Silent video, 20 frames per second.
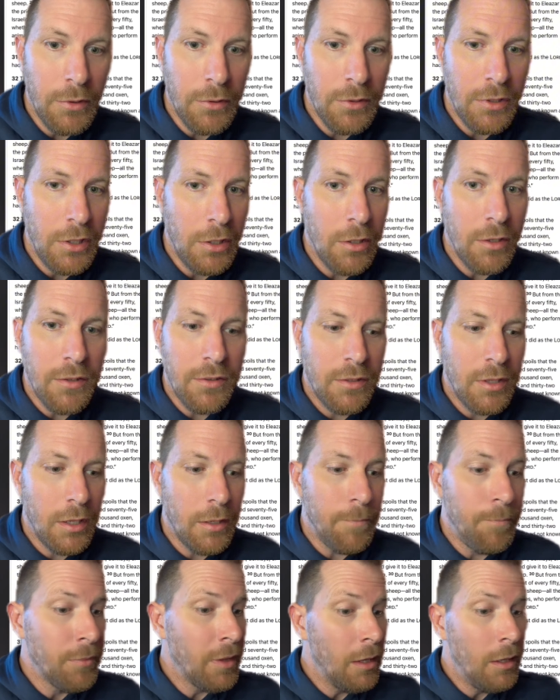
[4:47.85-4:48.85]
He could have said,
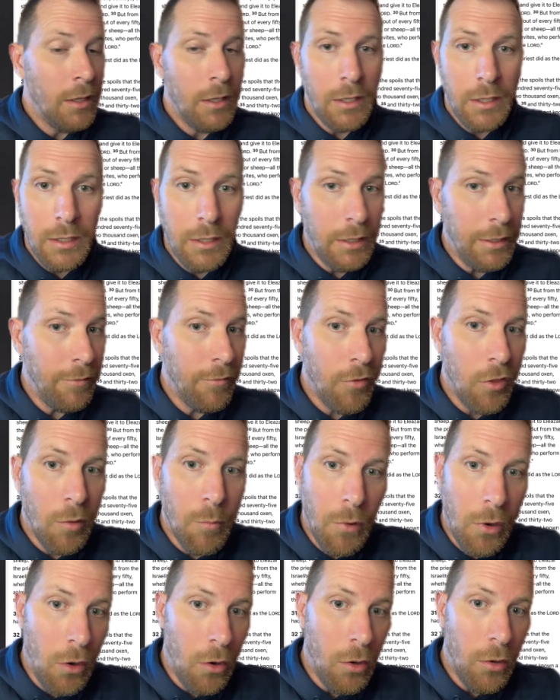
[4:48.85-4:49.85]
"Give them
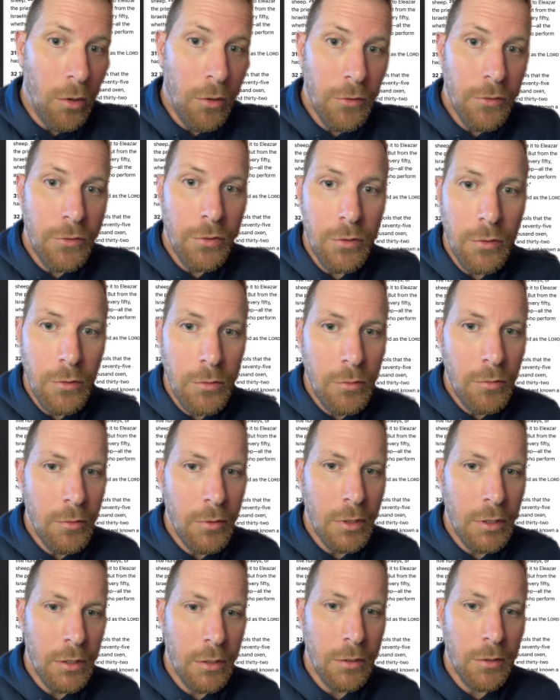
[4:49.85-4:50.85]
all to
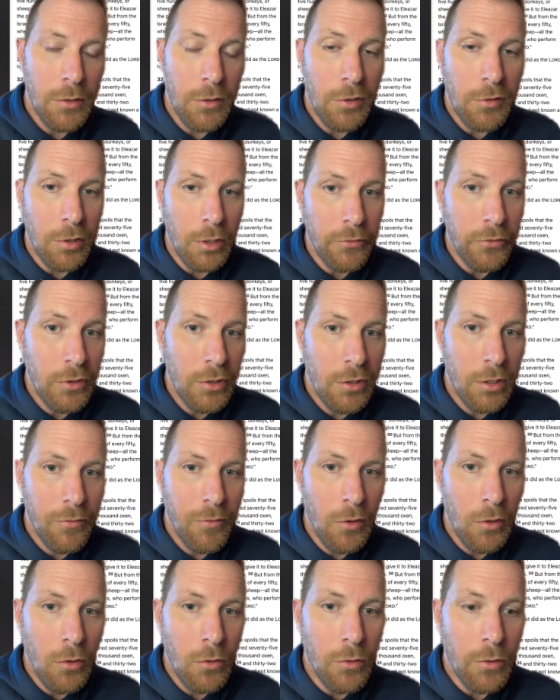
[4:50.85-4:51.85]
the the service of the
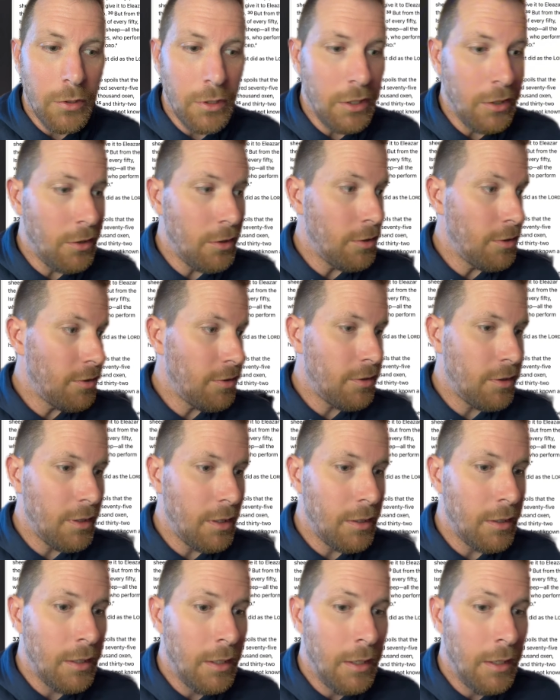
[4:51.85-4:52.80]
Lord." He could have said.